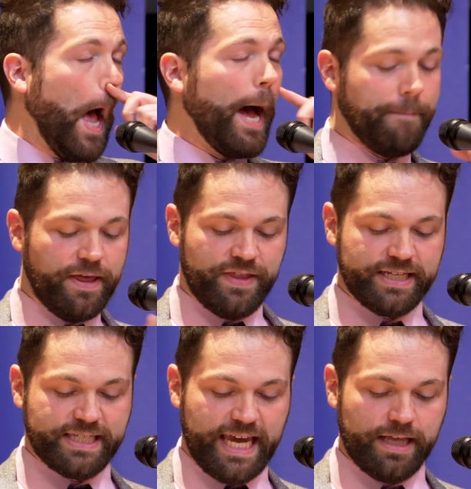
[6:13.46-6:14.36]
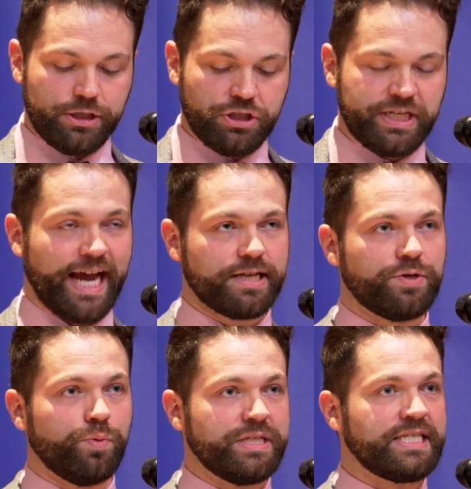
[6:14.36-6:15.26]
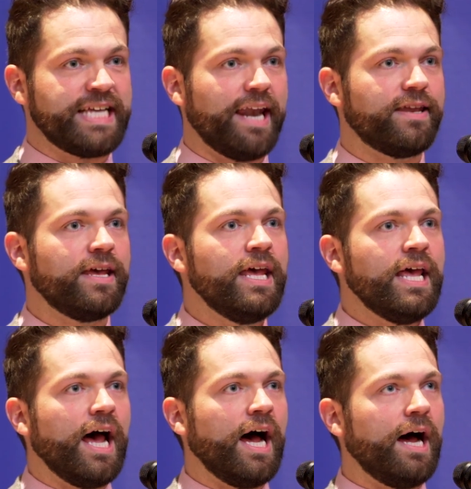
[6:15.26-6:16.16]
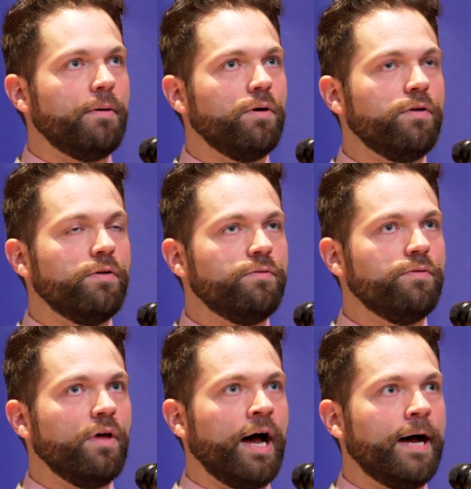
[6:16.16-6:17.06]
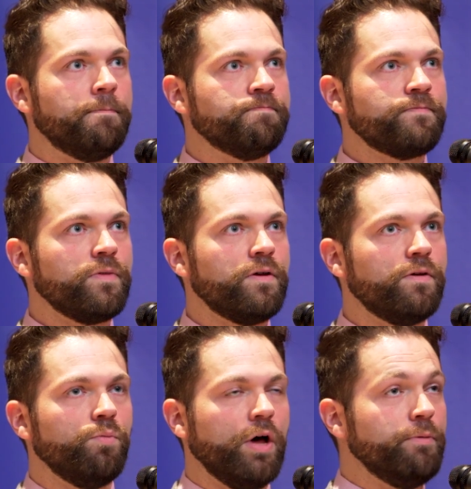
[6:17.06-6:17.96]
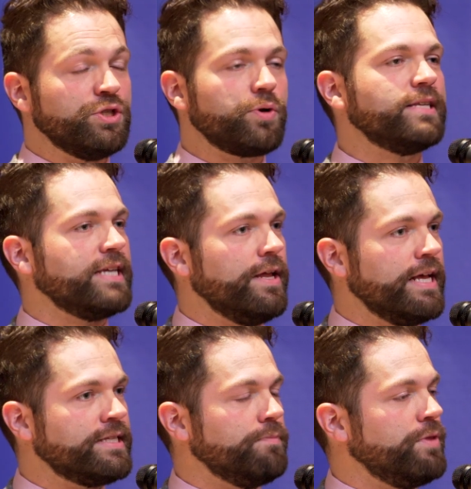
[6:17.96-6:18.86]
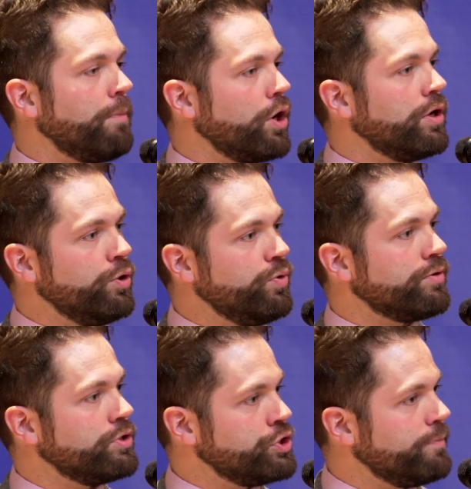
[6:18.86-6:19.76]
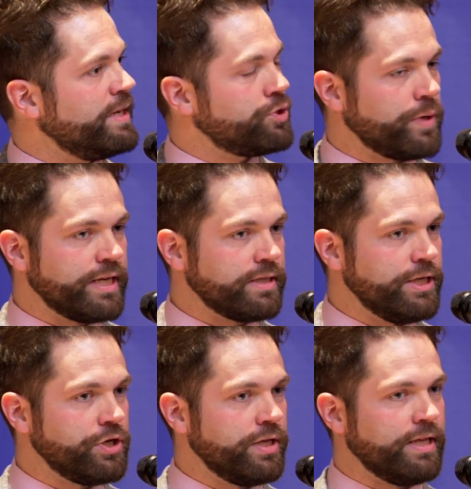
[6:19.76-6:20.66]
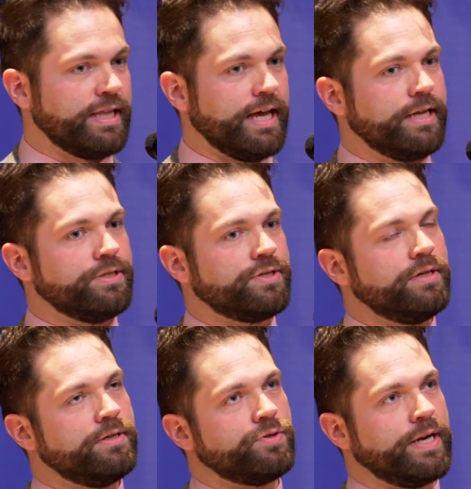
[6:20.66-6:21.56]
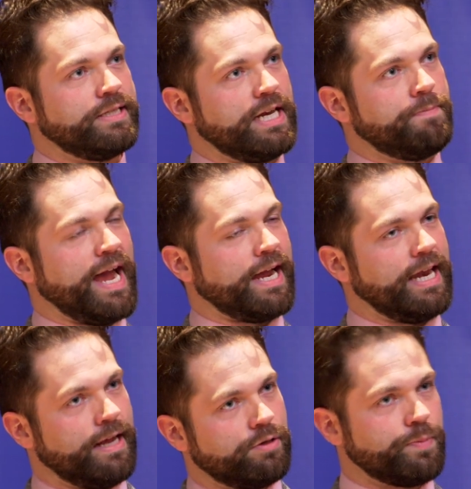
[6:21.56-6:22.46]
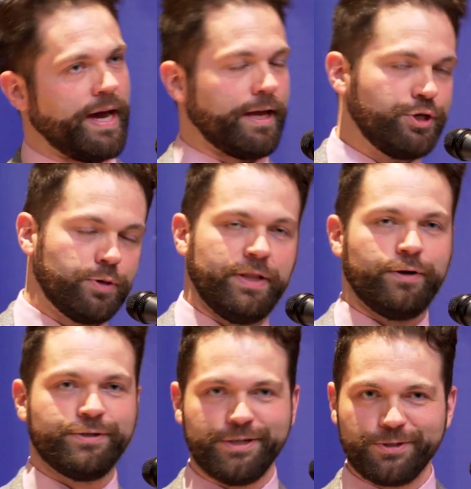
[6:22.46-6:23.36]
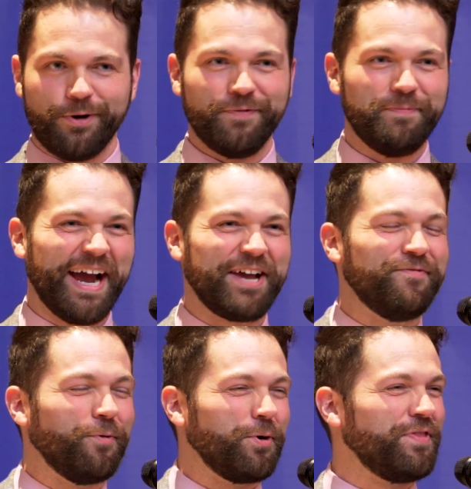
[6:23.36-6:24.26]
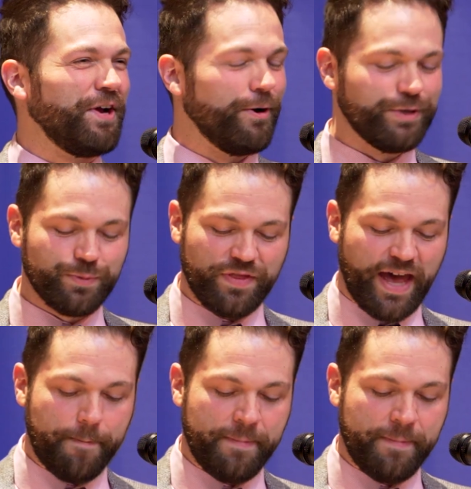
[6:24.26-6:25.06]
Um, this English text was set. Uh, um, well, it was translated, it's a, the Martin Luther German translation that then is translated back into English, back into German. There's this sort of back and forth that goes with that.